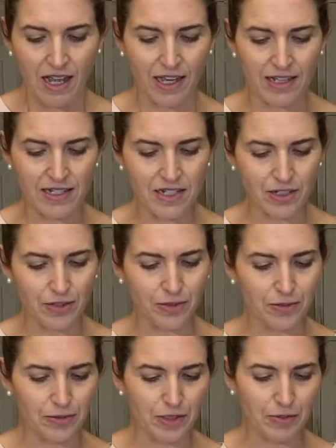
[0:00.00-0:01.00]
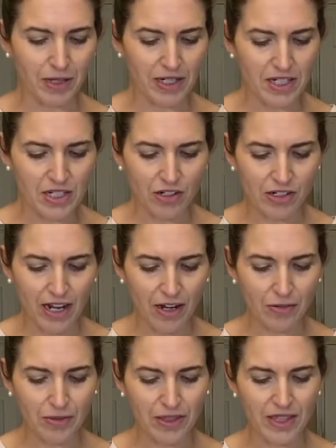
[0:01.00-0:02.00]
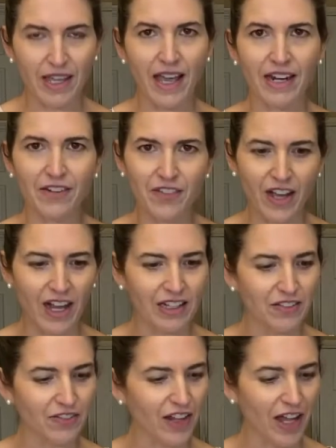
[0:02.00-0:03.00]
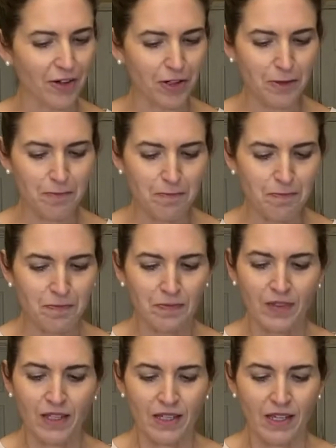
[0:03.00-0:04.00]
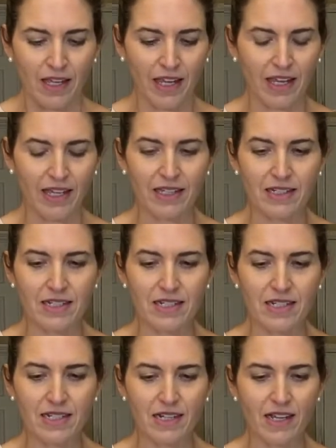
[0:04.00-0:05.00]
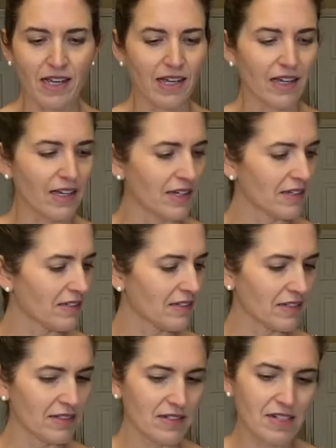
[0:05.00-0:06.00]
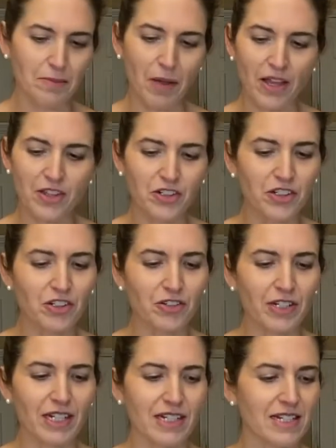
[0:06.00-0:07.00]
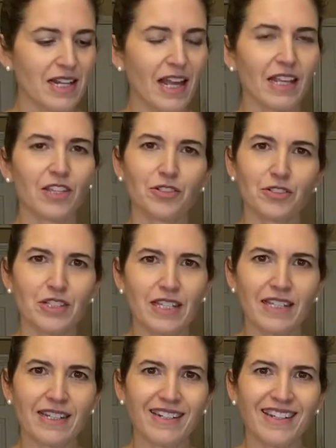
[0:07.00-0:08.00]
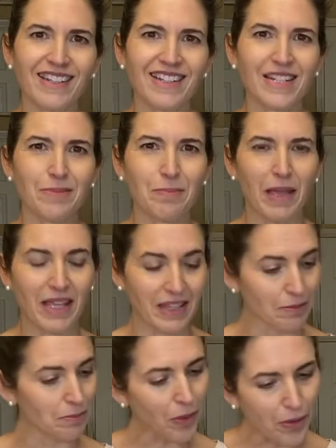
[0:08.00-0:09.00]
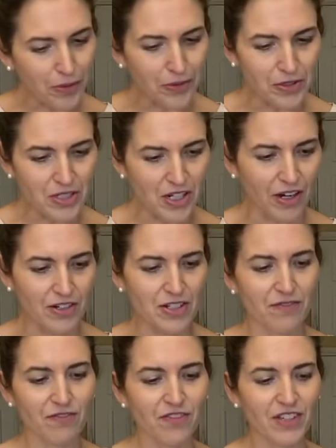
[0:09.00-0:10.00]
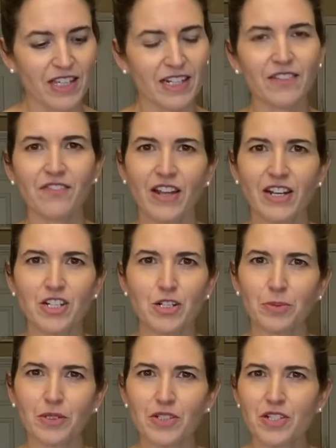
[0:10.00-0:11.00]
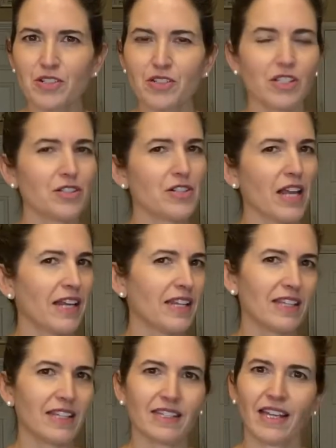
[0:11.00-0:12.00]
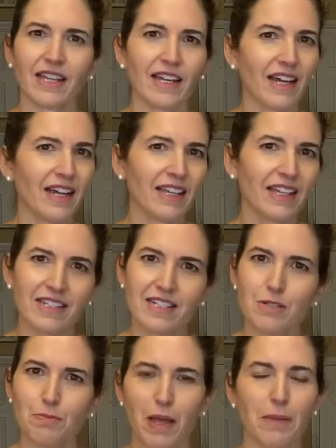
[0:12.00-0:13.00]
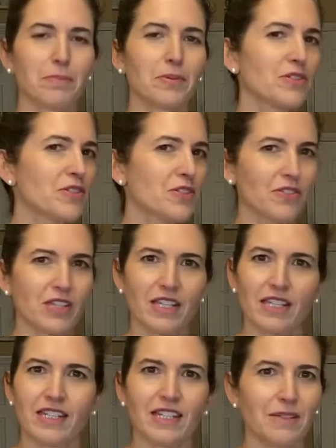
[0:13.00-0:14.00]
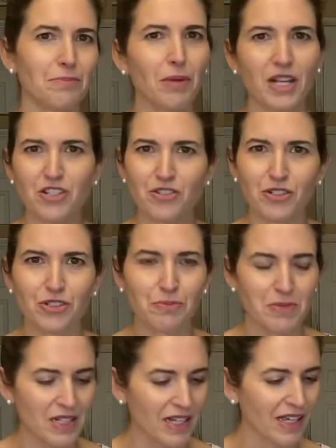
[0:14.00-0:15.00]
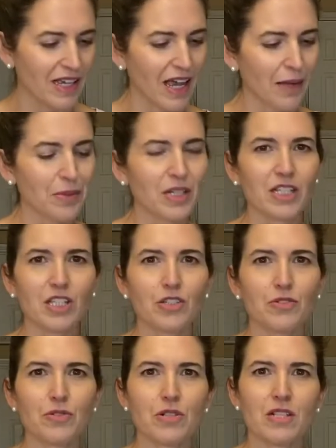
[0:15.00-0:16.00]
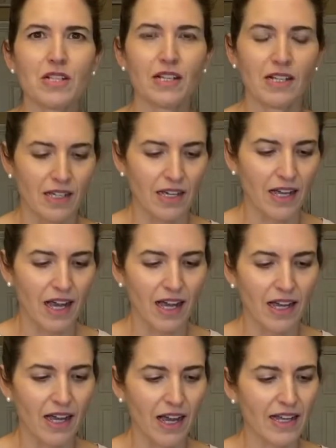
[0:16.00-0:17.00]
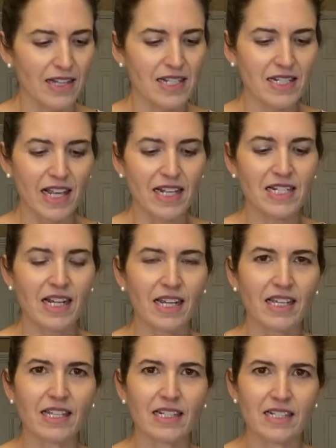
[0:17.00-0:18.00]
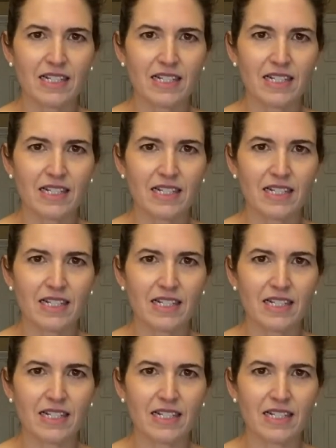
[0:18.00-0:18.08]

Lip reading: So you want to start out with a head of cauliflower and some other ingredients that you'll need to make the bowls are some fajita vegetables. So you could use anything like onions, peppers, zucchini, mushrooms. I'm going to use sliced onions